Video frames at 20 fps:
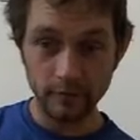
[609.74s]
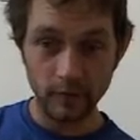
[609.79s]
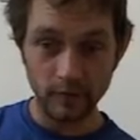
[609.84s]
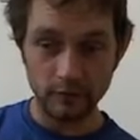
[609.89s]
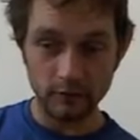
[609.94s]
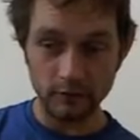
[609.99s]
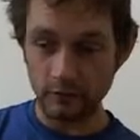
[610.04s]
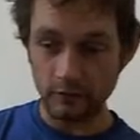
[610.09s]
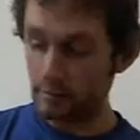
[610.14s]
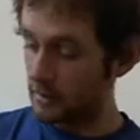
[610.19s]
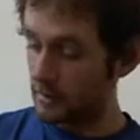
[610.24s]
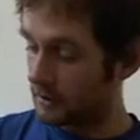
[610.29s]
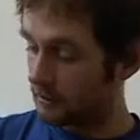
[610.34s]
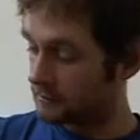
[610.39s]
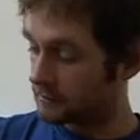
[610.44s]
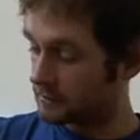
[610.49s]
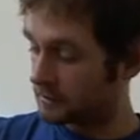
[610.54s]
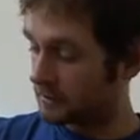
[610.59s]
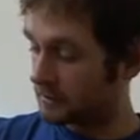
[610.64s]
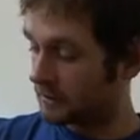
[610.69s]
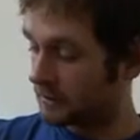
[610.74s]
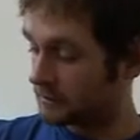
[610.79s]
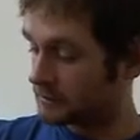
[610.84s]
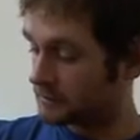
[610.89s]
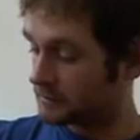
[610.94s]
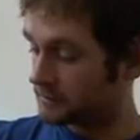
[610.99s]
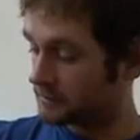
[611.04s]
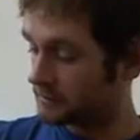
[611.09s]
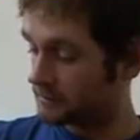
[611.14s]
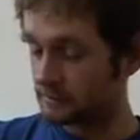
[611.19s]
Just pick a speed
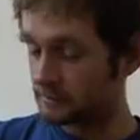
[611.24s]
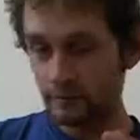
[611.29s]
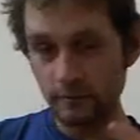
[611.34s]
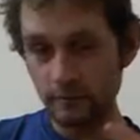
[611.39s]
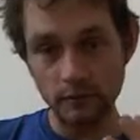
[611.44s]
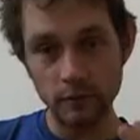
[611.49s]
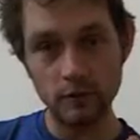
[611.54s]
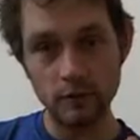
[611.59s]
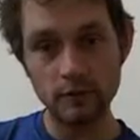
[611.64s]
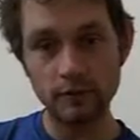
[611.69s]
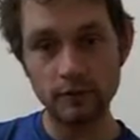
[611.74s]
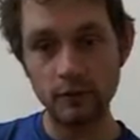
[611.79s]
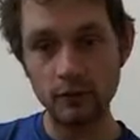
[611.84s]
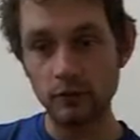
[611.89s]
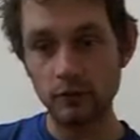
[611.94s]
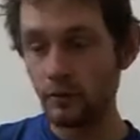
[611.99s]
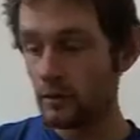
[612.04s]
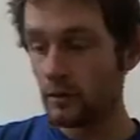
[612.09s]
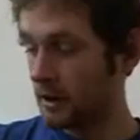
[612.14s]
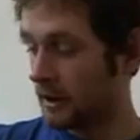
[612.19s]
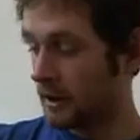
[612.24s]
that's good for you.